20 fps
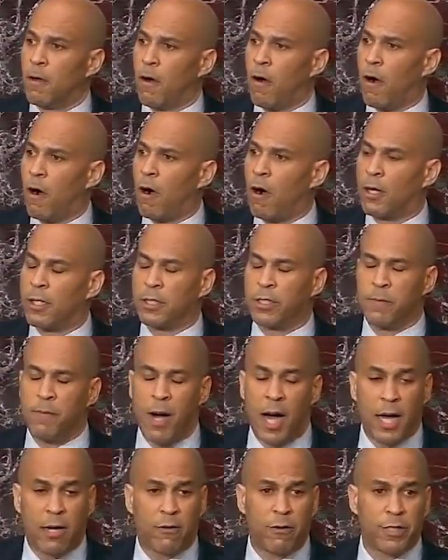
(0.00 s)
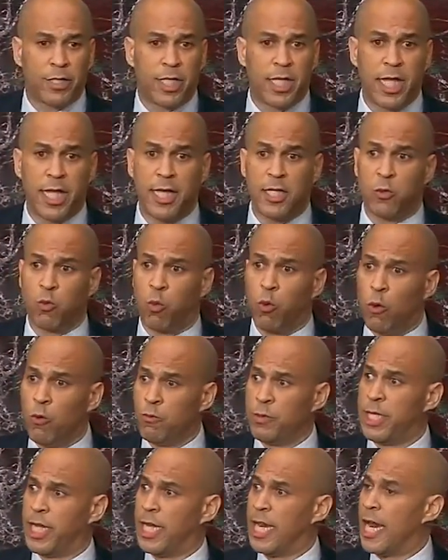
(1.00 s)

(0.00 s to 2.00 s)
Our democracy is wounded,